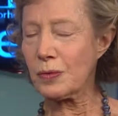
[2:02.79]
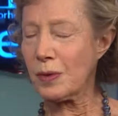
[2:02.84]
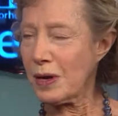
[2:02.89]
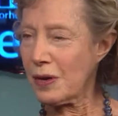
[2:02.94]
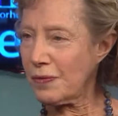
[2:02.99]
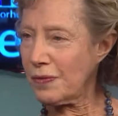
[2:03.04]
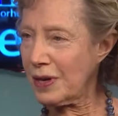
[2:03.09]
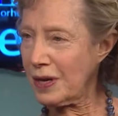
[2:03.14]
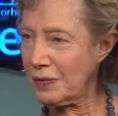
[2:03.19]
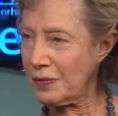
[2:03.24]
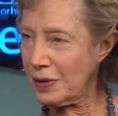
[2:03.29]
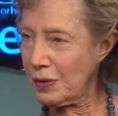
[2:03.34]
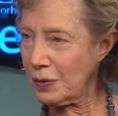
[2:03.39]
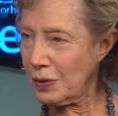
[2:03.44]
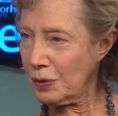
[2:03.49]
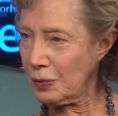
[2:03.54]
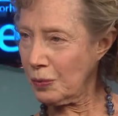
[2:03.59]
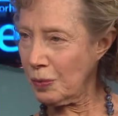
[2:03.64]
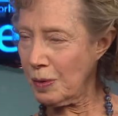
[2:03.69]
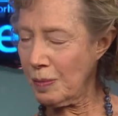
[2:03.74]
25 year
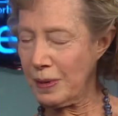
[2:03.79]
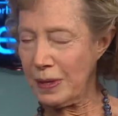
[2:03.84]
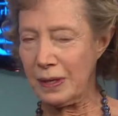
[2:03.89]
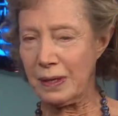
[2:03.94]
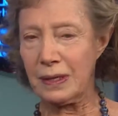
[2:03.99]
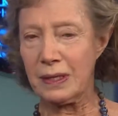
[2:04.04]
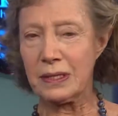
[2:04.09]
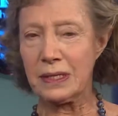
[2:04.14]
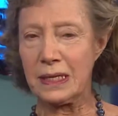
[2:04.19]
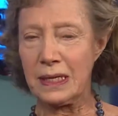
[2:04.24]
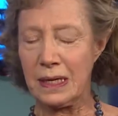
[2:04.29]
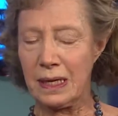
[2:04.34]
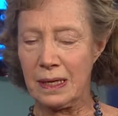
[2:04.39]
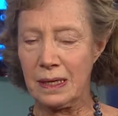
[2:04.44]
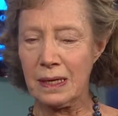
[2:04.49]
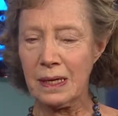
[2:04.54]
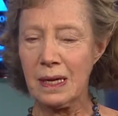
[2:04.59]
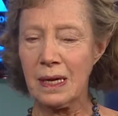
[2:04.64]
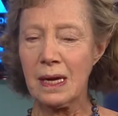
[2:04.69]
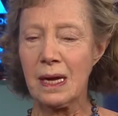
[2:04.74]
old woman,
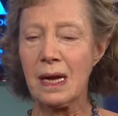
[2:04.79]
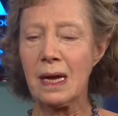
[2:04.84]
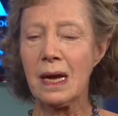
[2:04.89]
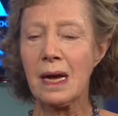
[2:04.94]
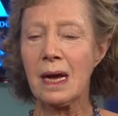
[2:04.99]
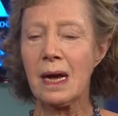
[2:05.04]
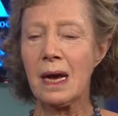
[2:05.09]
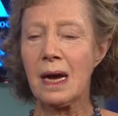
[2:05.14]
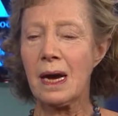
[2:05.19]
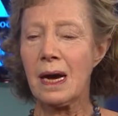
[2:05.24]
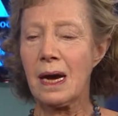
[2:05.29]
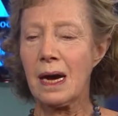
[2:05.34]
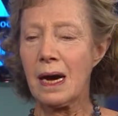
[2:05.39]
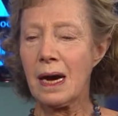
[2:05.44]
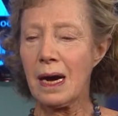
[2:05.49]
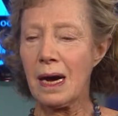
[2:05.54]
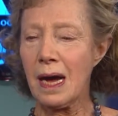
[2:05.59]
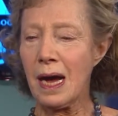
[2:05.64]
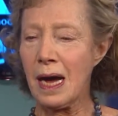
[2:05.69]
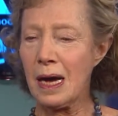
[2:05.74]
Latina,
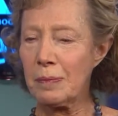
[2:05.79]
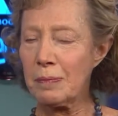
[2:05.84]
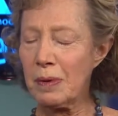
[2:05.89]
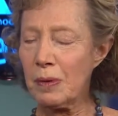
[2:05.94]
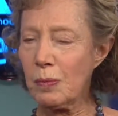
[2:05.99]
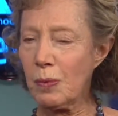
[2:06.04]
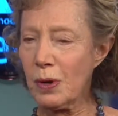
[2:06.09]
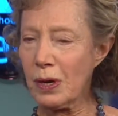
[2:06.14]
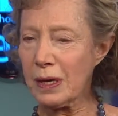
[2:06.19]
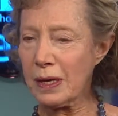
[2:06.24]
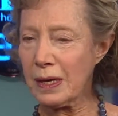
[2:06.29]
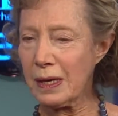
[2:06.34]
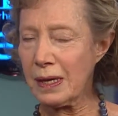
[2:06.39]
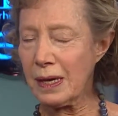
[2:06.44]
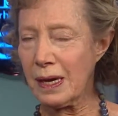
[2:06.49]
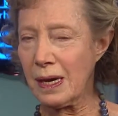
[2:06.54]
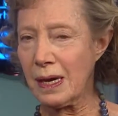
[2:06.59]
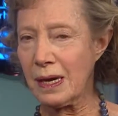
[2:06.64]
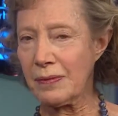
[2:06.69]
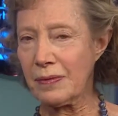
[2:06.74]
had been
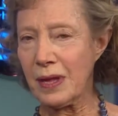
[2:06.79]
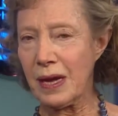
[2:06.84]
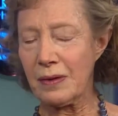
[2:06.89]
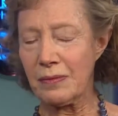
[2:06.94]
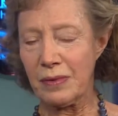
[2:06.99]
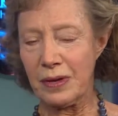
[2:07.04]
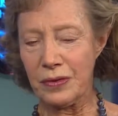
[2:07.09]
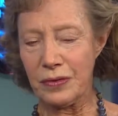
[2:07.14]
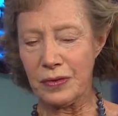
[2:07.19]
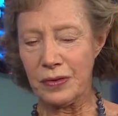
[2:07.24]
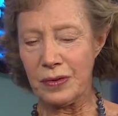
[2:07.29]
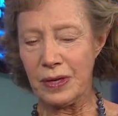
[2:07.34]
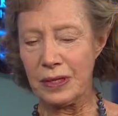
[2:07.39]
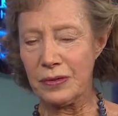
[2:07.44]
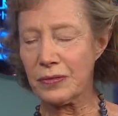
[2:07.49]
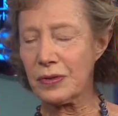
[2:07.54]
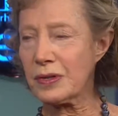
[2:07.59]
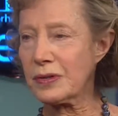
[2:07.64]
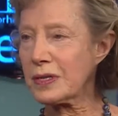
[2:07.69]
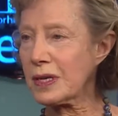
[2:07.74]
working at that
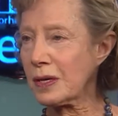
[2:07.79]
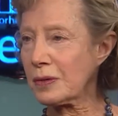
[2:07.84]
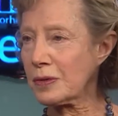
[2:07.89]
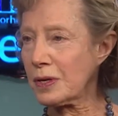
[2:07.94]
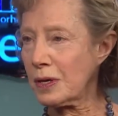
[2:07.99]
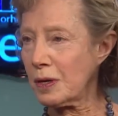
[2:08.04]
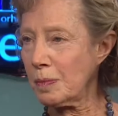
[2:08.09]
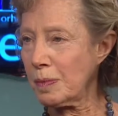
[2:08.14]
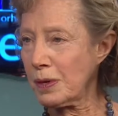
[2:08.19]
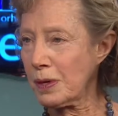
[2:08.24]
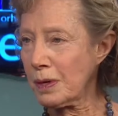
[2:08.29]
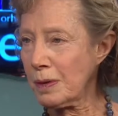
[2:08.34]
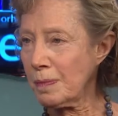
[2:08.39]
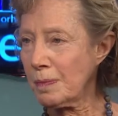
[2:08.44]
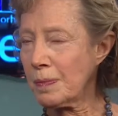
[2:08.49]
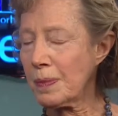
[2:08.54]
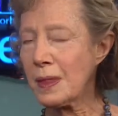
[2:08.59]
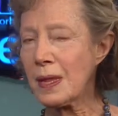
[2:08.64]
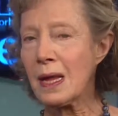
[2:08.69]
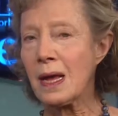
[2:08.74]
restaurant since October.
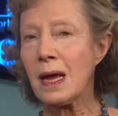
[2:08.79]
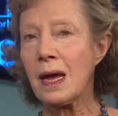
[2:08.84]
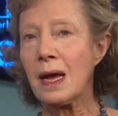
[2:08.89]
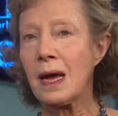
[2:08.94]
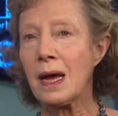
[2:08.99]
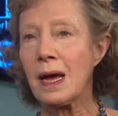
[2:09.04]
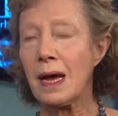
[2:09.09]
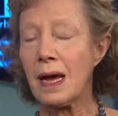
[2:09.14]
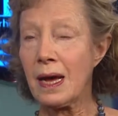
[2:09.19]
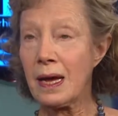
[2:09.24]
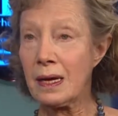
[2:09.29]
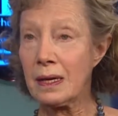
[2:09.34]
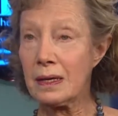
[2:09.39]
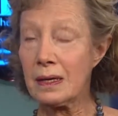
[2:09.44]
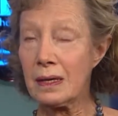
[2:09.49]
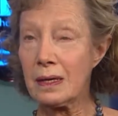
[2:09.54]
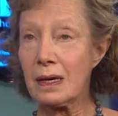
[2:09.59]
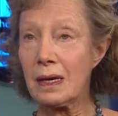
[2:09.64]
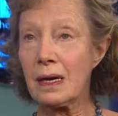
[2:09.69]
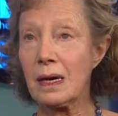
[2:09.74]
And